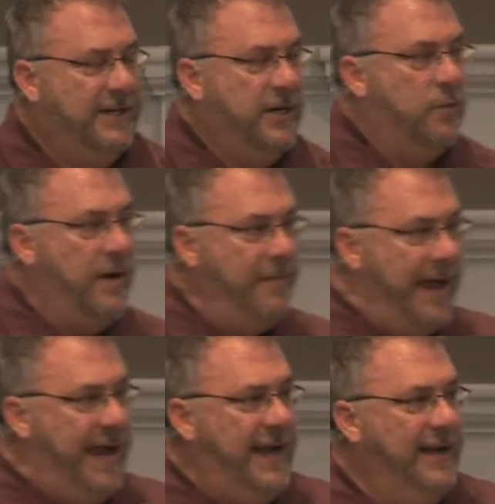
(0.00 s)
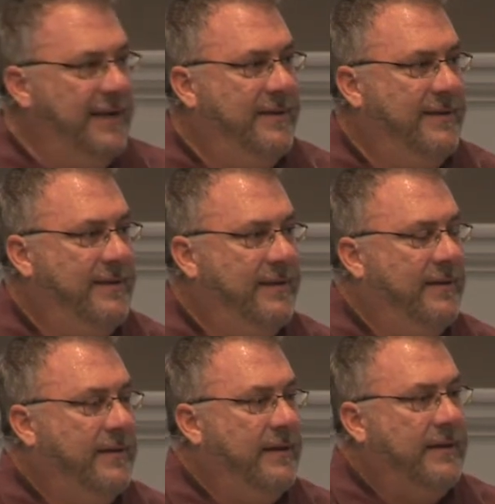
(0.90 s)
Remain
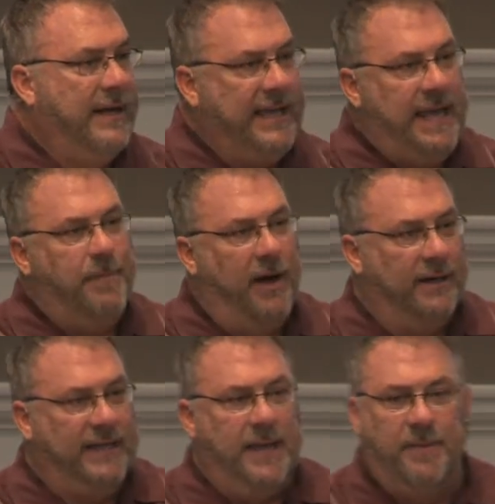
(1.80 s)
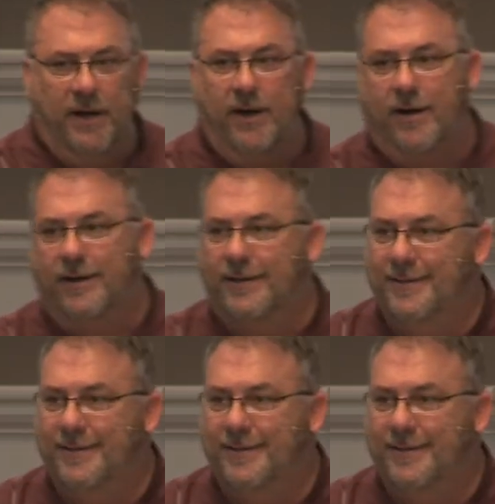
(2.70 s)
and keep on keeping on.